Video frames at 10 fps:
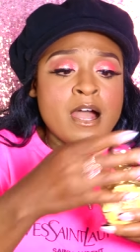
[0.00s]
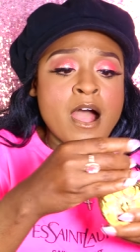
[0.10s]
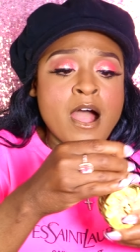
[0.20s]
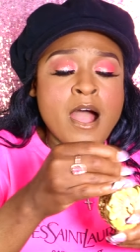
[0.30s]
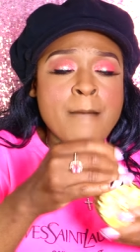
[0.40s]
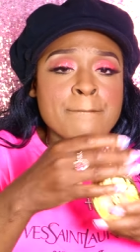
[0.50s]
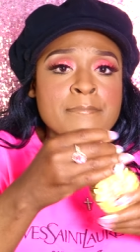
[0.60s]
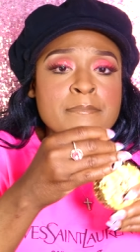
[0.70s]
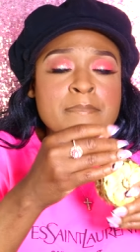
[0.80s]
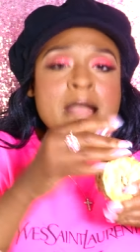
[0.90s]

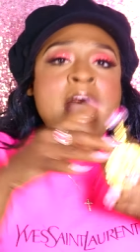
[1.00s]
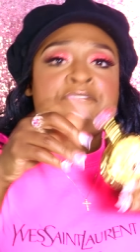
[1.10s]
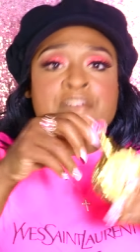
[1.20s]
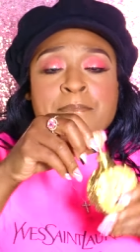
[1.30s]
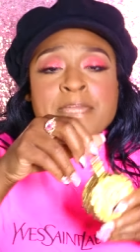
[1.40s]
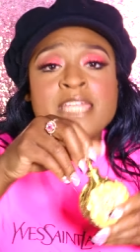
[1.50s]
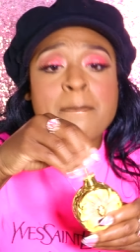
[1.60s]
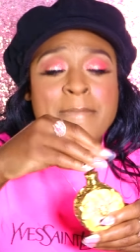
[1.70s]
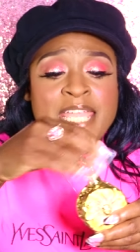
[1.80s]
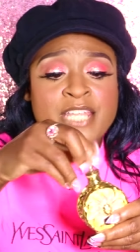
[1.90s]
Um I for me
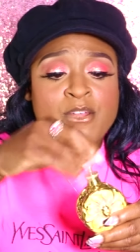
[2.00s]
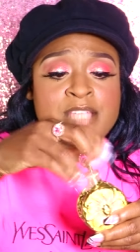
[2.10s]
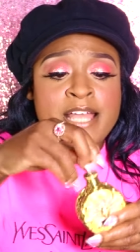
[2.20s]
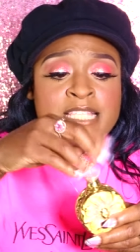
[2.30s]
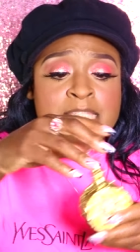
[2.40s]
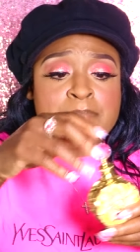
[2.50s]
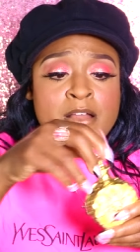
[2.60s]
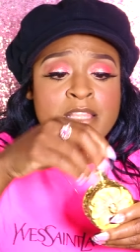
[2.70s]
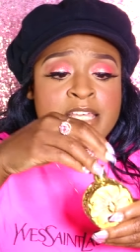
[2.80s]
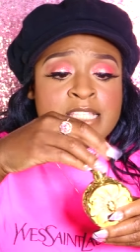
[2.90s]
the main notes I
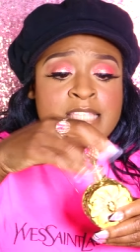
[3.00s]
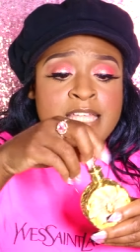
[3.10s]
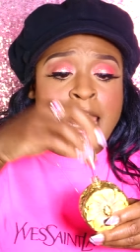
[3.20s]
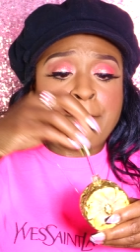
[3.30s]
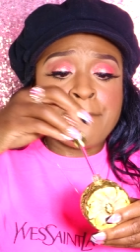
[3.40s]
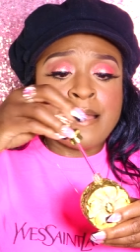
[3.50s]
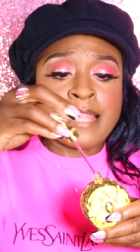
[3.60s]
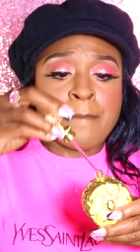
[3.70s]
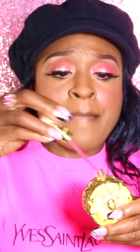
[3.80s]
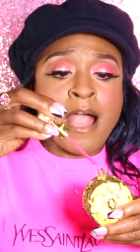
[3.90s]
smell is like that
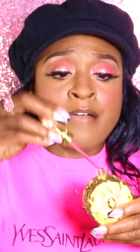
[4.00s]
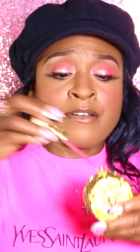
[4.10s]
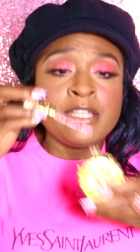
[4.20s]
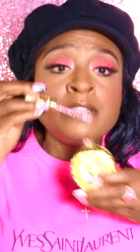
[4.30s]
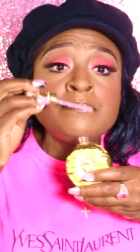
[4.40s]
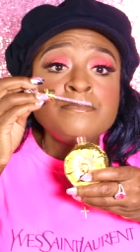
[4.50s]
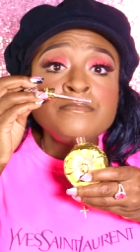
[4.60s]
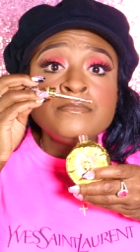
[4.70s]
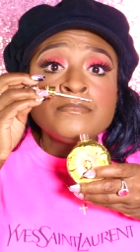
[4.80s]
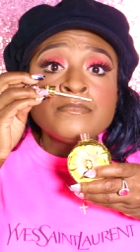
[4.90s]
like a powdery
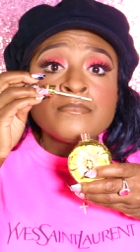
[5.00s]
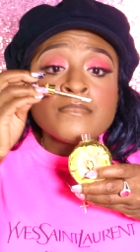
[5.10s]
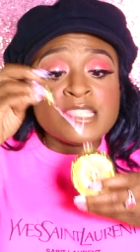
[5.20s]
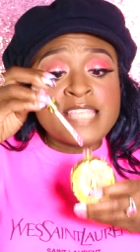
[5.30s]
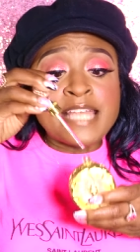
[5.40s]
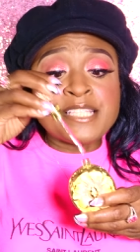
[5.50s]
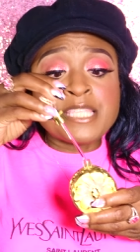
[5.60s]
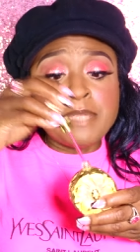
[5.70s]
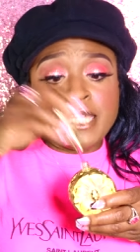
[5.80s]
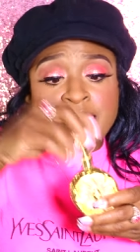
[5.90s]
sent
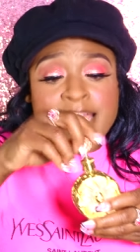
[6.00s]
to me.